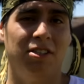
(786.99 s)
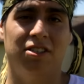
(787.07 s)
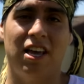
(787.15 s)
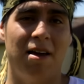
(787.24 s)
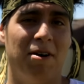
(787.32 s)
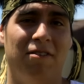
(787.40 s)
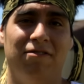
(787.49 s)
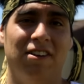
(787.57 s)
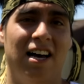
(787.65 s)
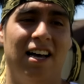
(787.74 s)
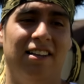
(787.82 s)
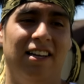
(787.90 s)
we just came out
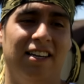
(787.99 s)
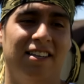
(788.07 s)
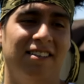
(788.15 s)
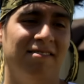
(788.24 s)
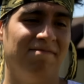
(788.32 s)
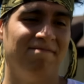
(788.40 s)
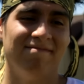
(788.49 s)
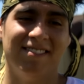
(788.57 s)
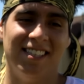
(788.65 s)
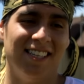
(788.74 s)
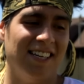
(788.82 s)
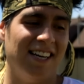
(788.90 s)
flat. Like,
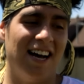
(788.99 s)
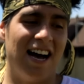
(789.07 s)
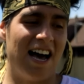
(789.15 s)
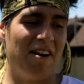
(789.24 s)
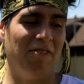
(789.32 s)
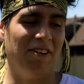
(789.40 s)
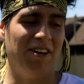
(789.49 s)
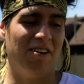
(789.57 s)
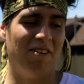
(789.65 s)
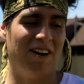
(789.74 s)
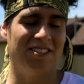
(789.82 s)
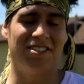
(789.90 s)
I don't really know
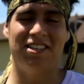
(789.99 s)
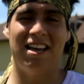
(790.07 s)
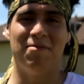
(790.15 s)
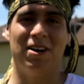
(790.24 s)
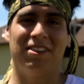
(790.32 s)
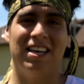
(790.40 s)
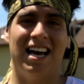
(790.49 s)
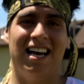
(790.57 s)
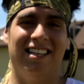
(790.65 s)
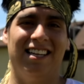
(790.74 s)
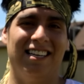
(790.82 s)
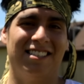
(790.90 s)
what else to say about
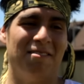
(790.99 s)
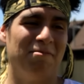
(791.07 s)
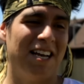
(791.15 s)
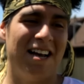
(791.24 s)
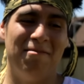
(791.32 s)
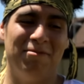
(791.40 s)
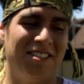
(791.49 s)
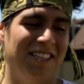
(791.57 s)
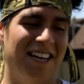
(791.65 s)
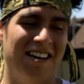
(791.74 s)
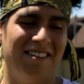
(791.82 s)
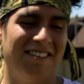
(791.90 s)
that. Like, sometimes, you
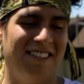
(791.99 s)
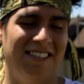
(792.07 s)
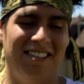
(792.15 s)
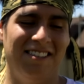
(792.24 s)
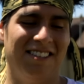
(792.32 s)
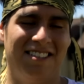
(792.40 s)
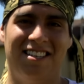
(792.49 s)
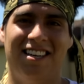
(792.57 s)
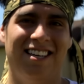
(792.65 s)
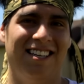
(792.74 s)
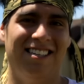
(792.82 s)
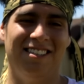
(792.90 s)
know,
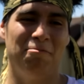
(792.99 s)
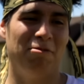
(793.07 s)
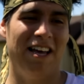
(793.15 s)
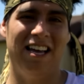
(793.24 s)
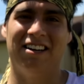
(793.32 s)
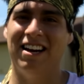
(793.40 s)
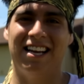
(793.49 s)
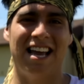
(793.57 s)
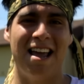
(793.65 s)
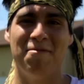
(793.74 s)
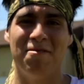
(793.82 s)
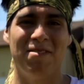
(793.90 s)
you play a great
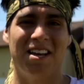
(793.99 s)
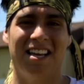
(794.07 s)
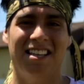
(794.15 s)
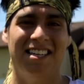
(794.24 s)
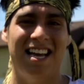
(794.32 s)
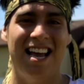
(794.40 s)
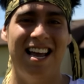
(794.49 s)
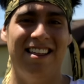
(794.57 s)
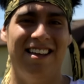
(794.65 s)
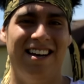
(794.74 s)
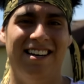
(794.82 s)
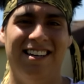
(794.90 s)
game in the beginning of the day and
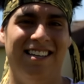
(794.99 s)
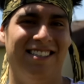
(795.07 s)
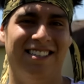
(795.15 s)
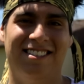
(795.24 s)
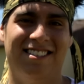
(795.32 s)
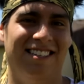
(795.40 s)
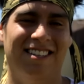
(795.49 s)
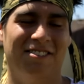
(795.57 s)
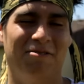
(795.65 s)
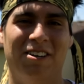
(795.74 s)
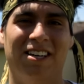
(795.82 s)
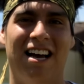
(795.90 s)
then it just
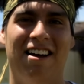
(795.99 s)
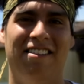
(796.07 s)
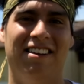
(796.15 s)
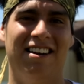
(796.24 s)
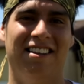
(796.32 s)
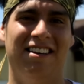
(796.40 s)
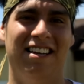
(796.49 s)
doesn't work out at the end of the